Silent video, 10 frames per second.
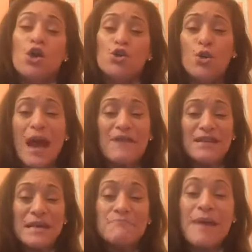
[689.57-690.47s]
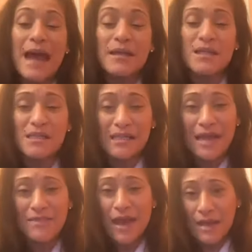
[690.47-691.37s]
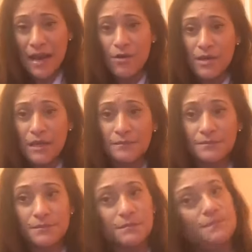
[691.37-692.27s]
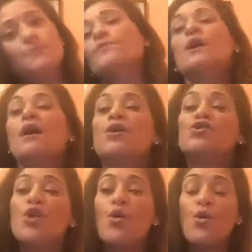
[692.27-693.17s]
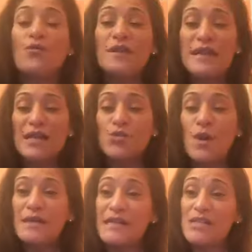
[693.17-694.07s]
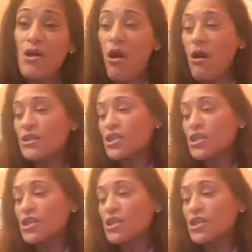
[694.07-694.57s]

you have an imbalance in that area. So the next one is the heart